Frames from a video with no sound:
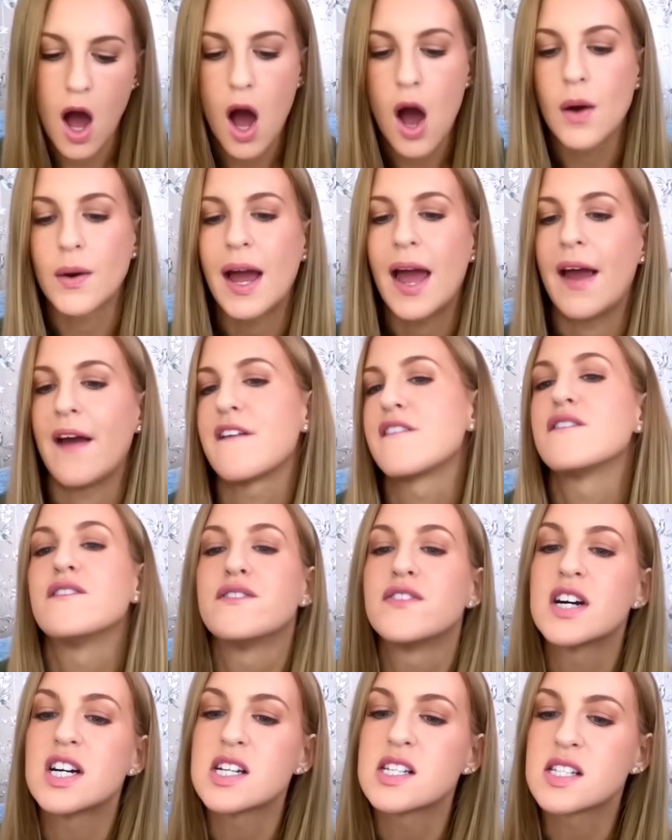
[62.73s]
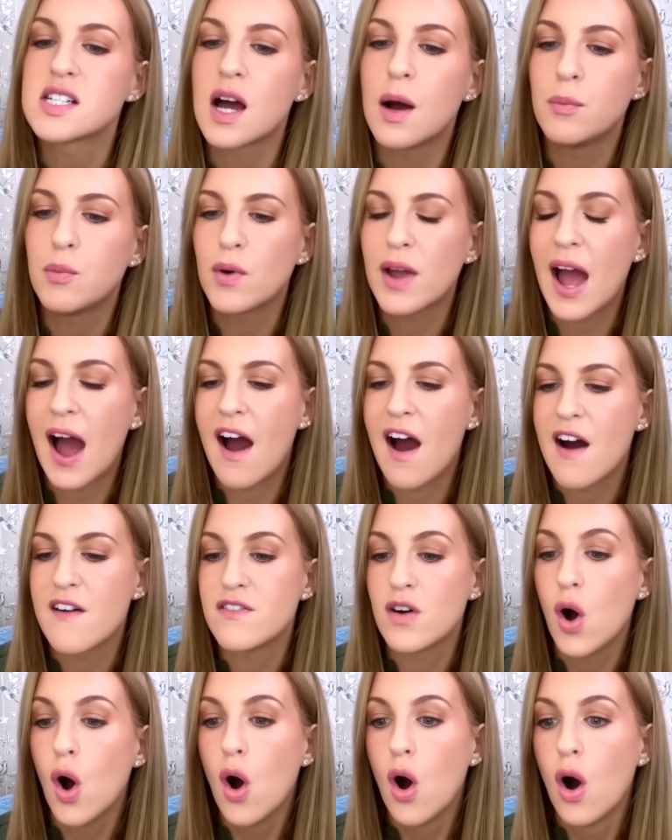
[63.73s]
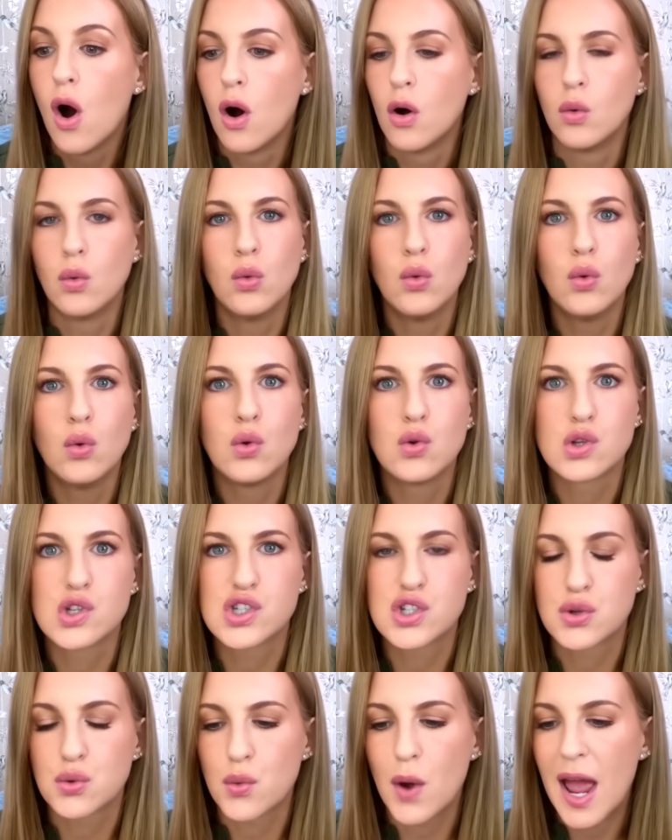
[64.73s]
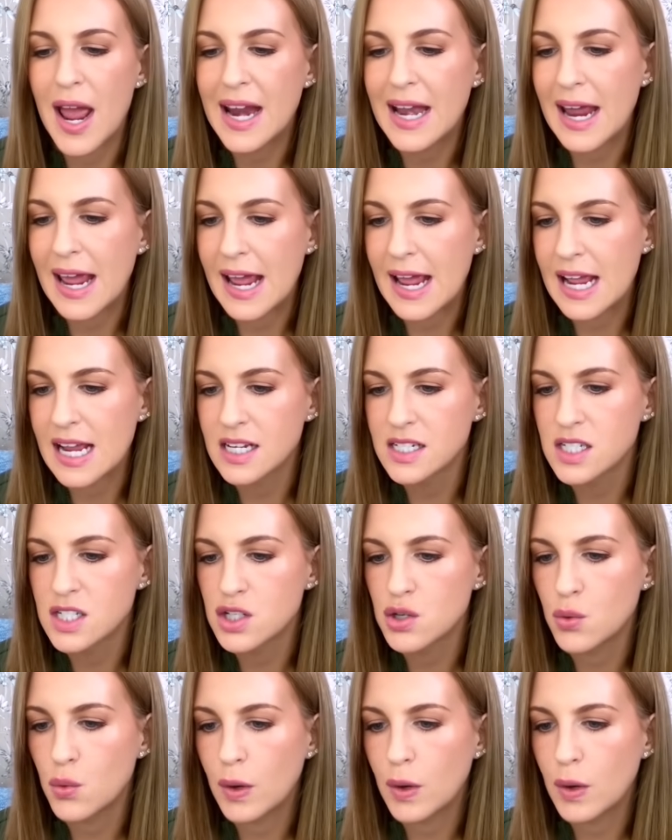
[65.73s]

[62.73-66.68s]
Okay. First up, we have, straight into